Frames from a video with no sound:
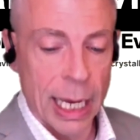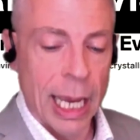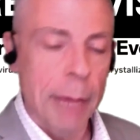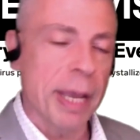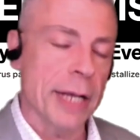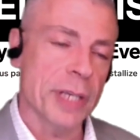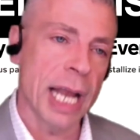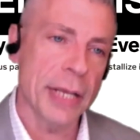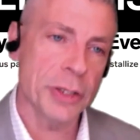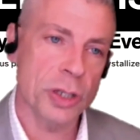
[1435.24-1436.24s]
because it
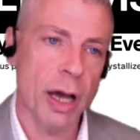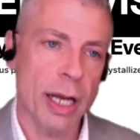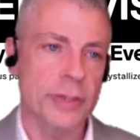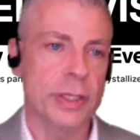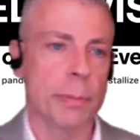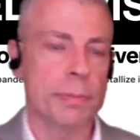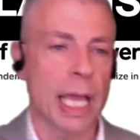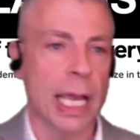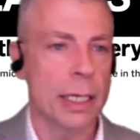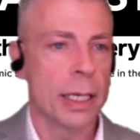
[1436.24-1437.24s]
has taught us
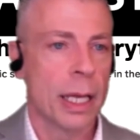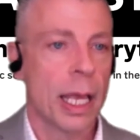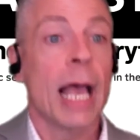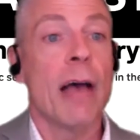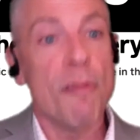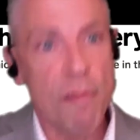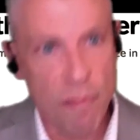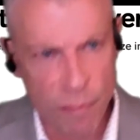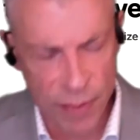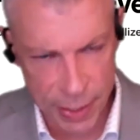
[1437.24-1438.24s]
something
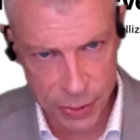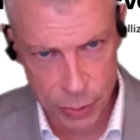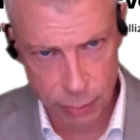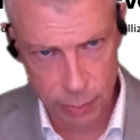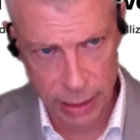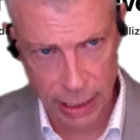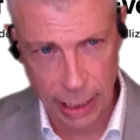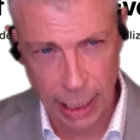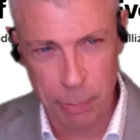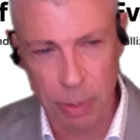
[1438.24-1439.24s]
viscerally.
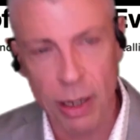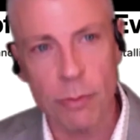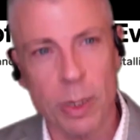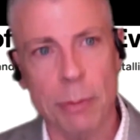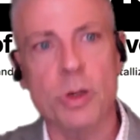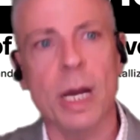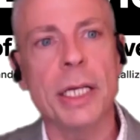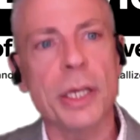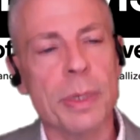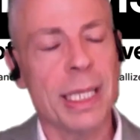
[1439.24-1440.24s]
And part of what I'm trying to
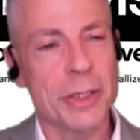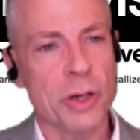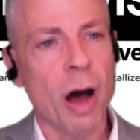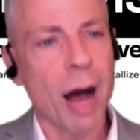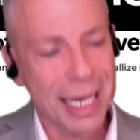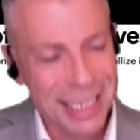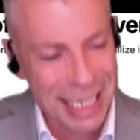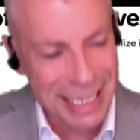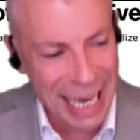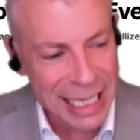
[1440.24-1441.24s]
do in this talk is to
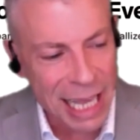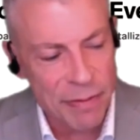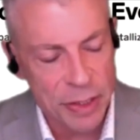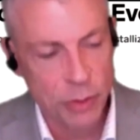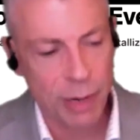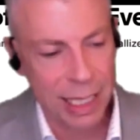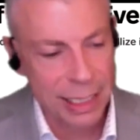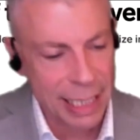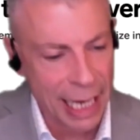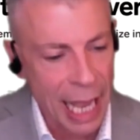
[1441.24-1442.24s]
take that
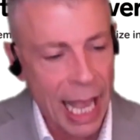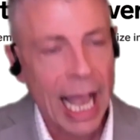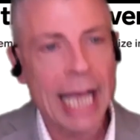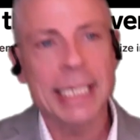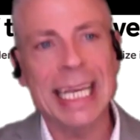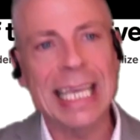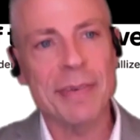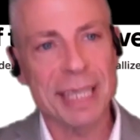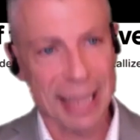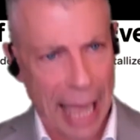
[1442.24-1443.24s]
viscerality and to give
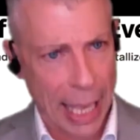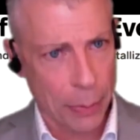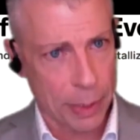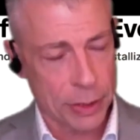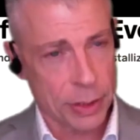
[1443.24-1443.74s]
it language,